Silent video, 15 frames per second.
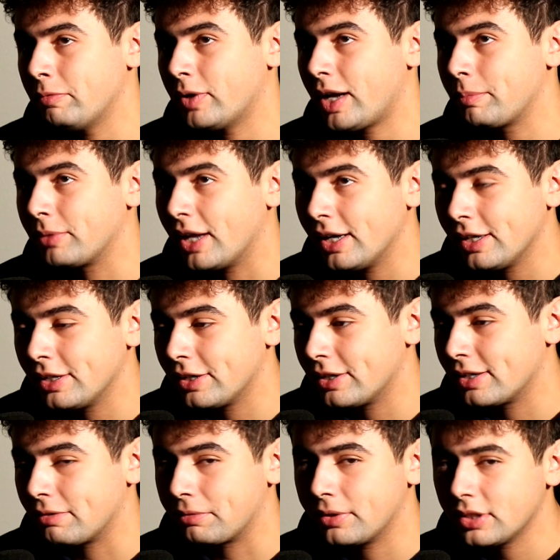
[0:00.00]
And what I'm getting
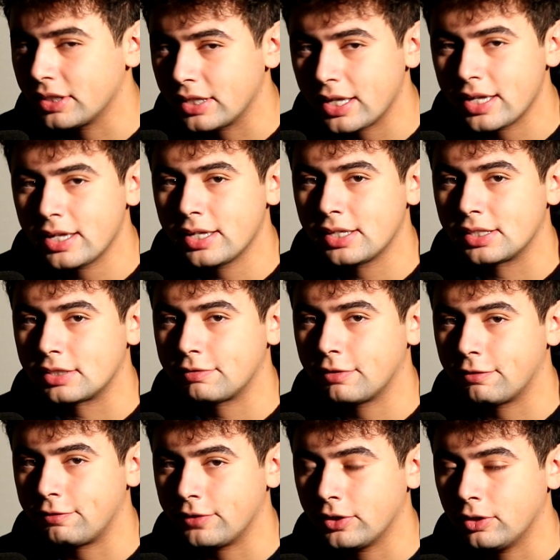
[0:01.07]
here, it really is
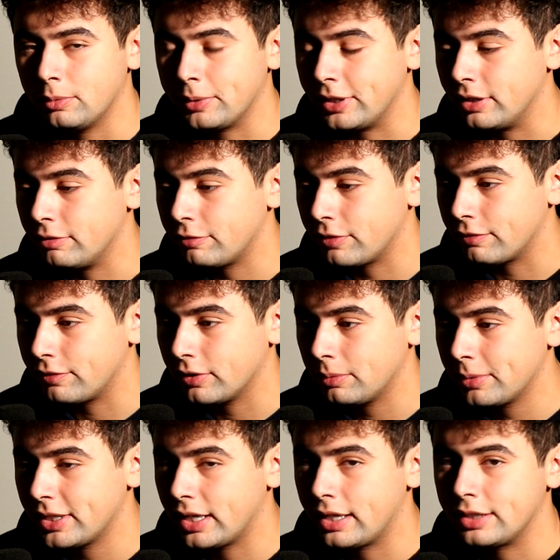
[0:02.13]

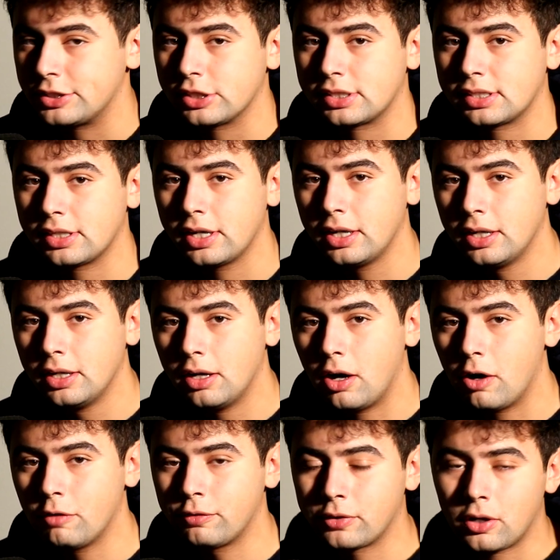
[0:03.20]
fulfillment and just
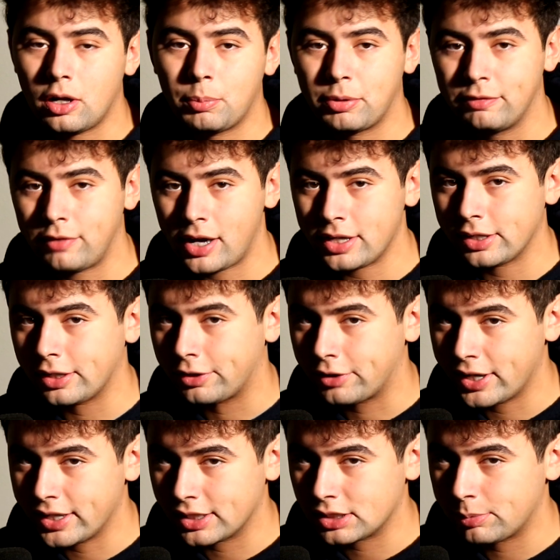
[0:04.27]
overall providing a
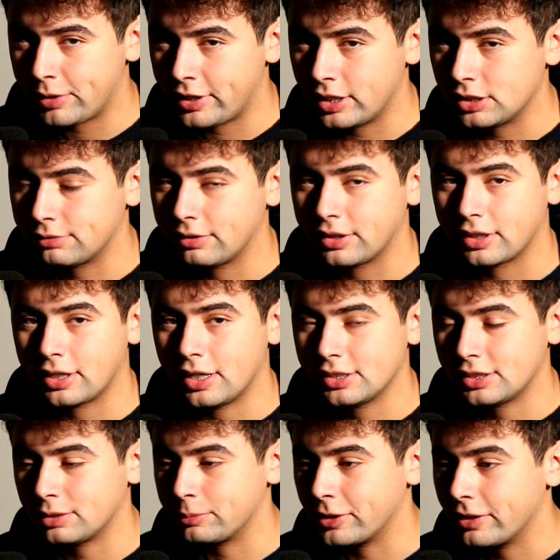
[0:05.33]
great experience for the
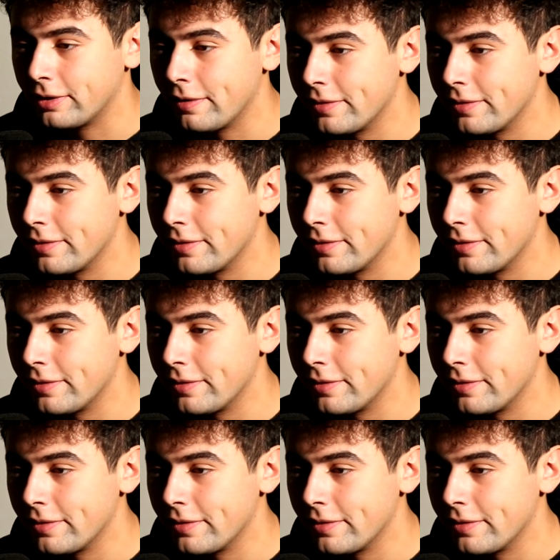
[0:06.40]
customer.